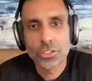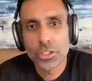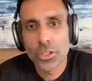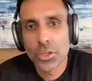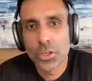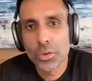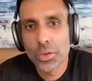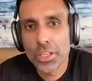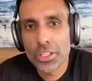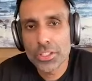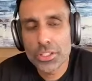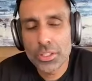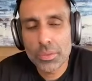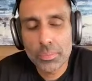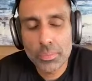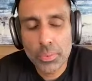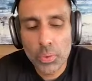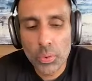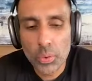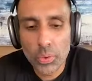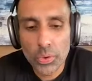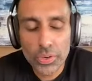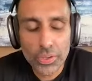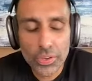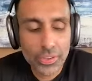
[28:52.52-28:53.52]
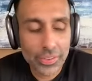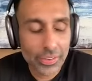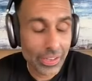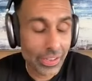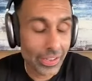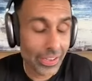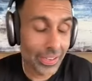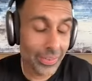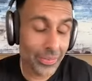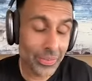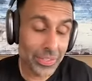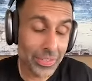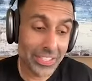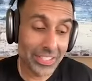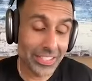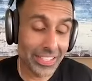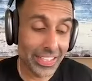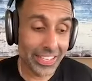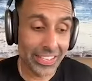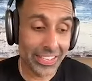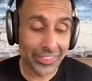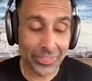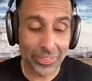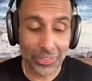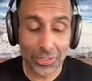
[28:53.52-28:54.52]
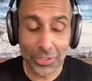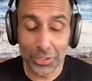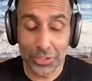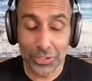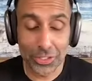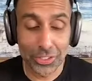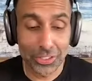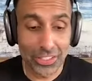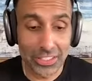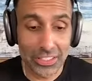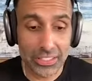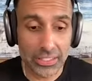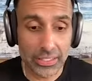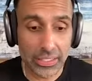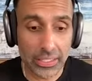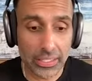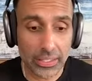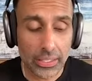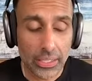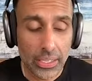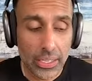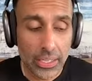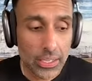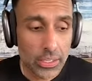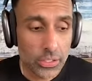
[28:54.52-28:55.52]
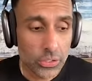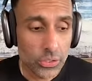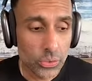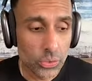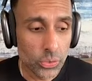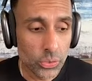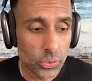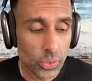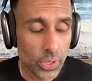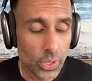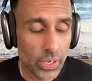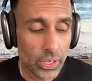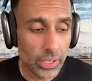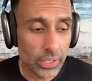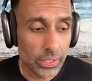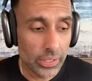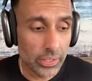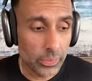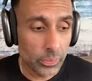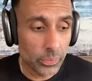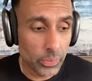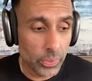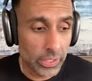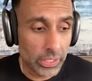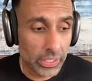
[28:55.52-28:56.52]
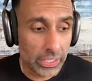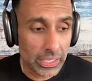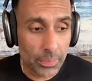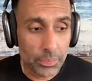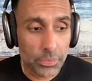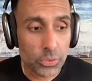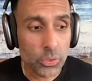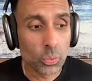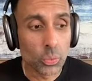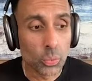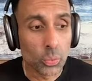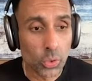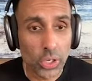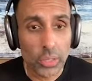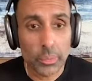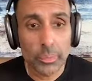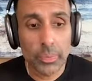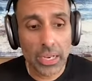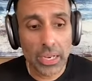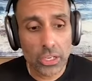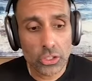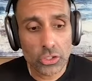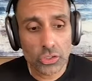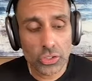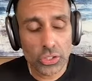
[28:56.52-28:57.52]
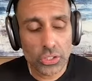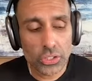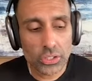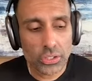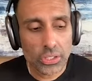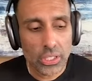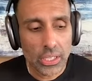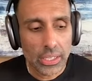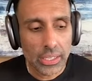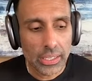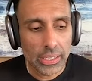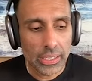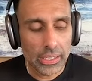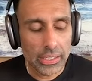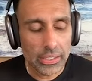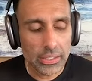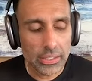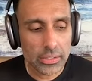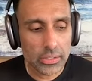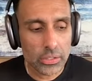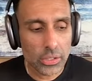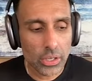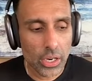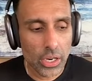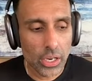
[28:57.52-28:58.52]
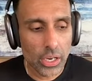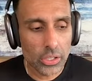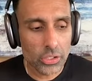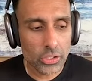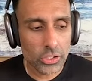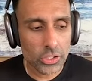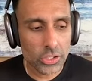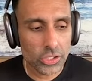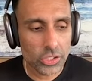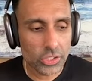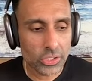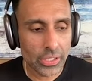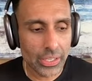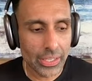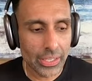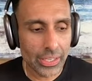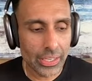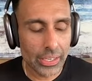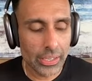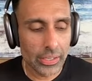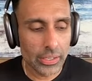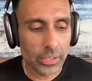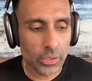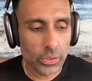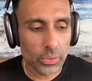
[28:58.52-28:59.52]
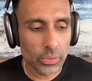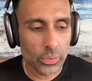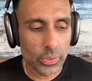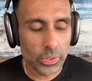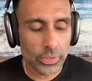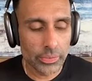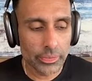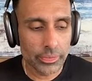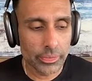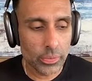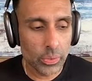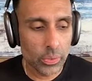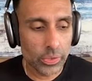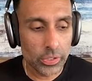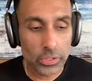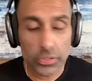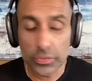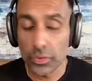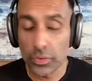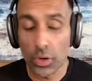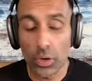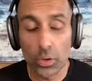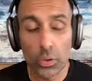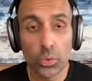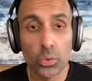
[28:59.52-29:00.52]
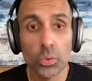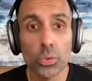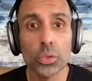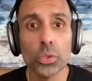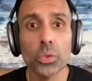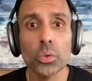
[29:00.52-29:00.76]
So it's important, I would say, for those are listening to uh, when it comes to work boundaries, it's to understand first of all who